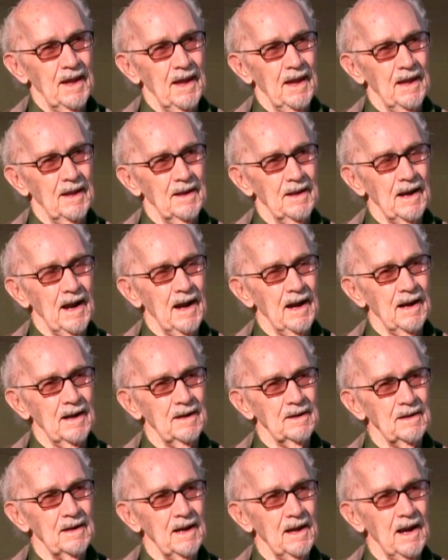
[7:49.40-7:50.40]
And
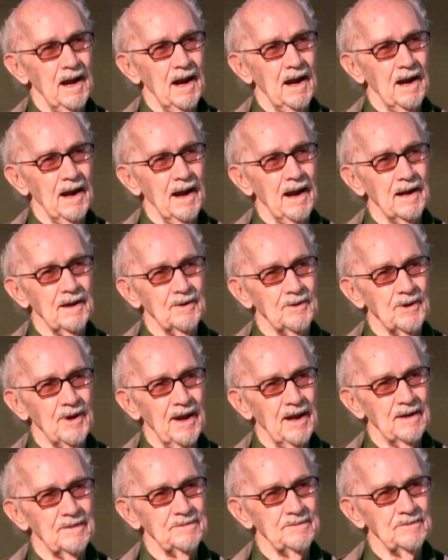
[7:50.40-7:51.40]
our
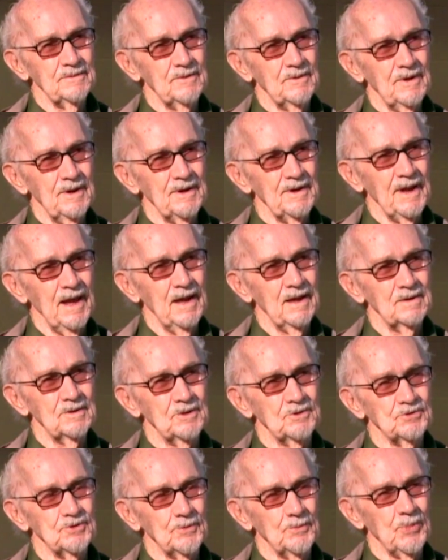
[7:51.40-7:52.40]
aircraft went down
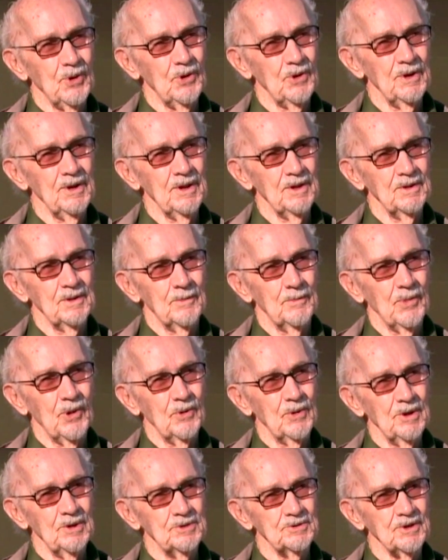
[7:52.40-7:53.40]
and supported the
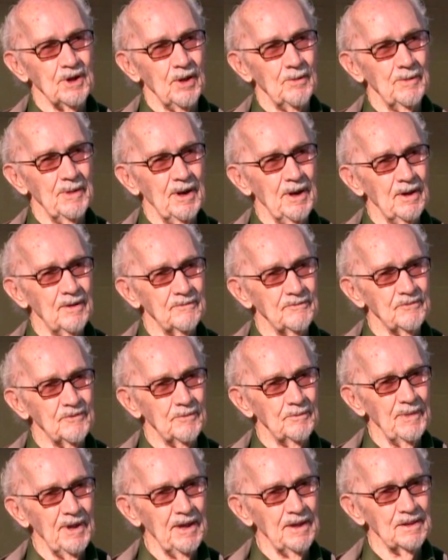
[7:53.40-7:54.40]
boys coming up
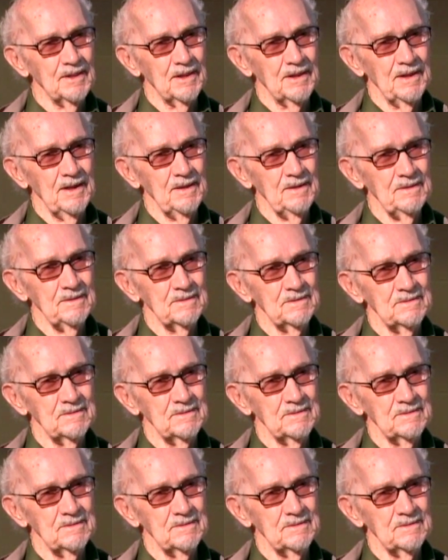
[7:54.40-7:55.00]
from Italy